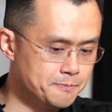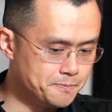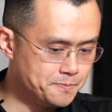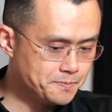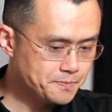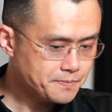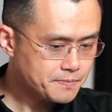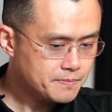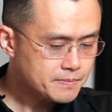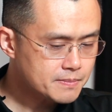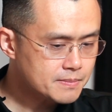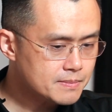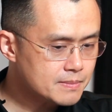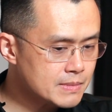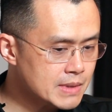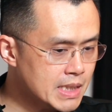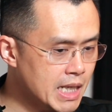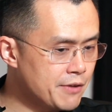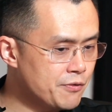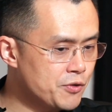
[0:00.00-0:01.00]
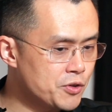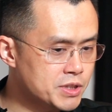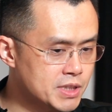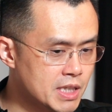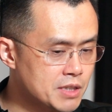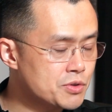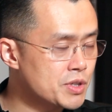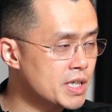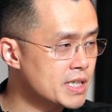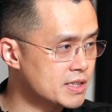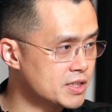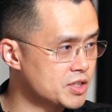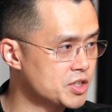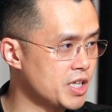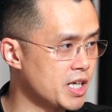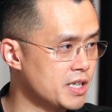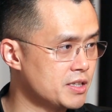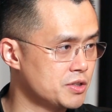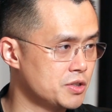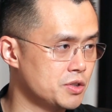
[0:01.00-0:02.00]
and for centralized
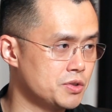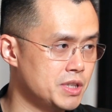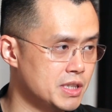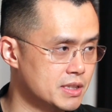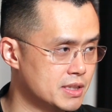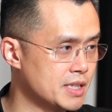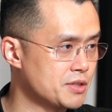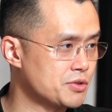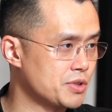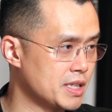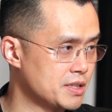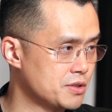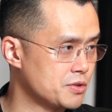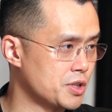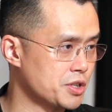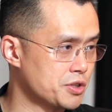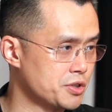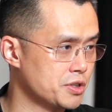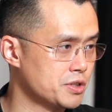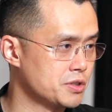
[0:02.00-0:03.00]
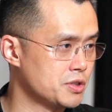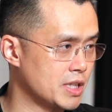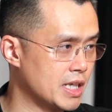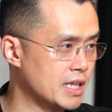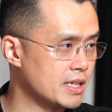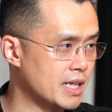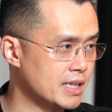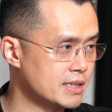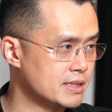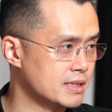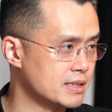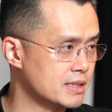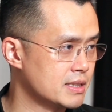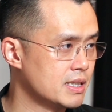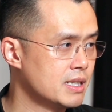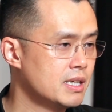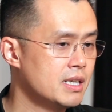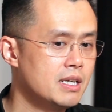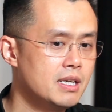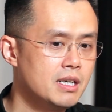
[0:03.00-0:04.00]
exchanges, you need centralized structures to get
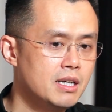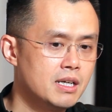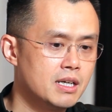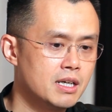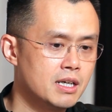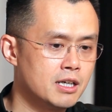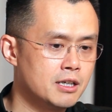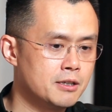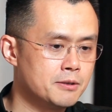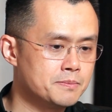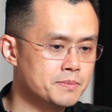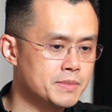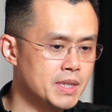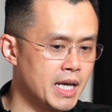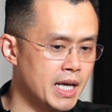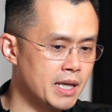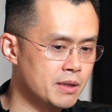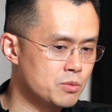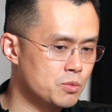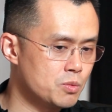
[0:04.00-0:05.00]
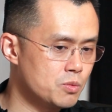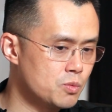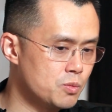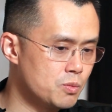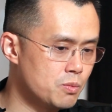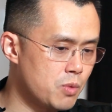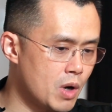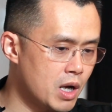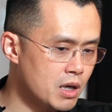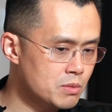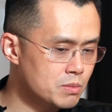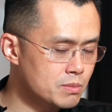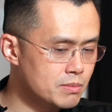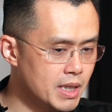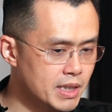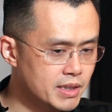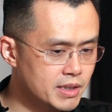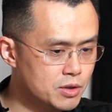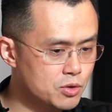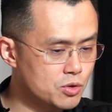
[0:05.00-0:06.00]
licensed. Um, and while
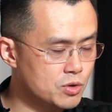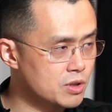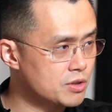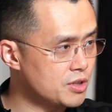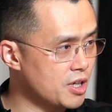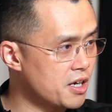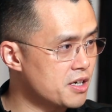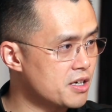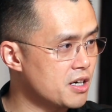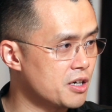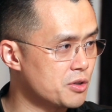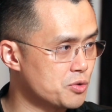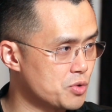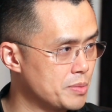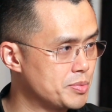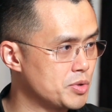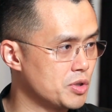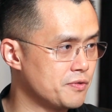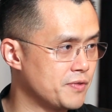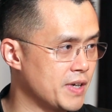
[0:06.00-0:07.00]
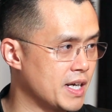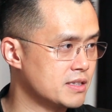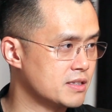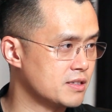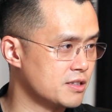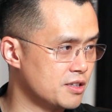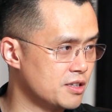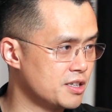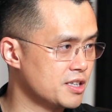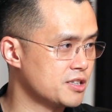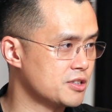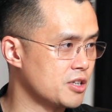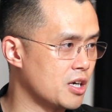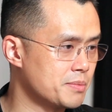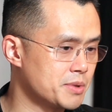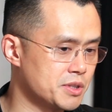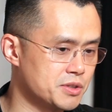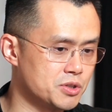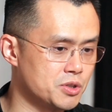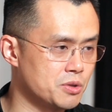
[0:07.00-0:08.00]
many die-hard crypto fans, the early
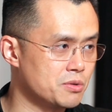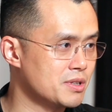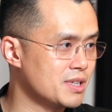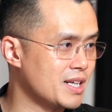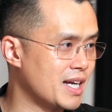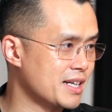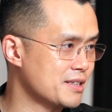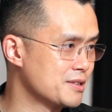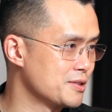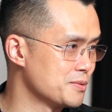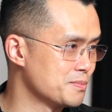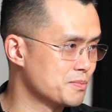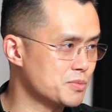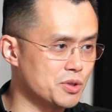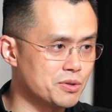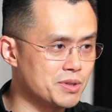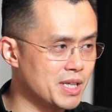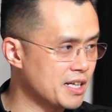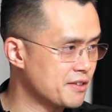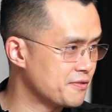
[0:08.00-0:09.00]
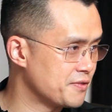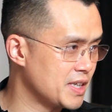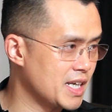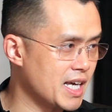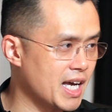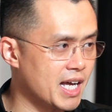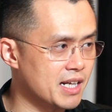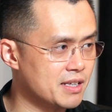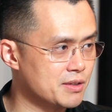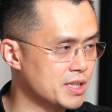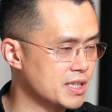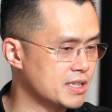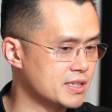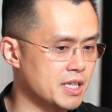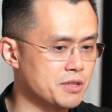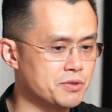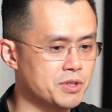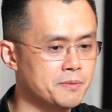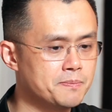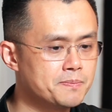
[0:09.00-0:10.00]
adopters, don't like to don't like fiat or
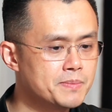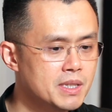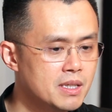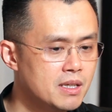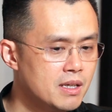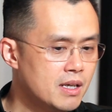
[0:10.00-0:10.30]
etc.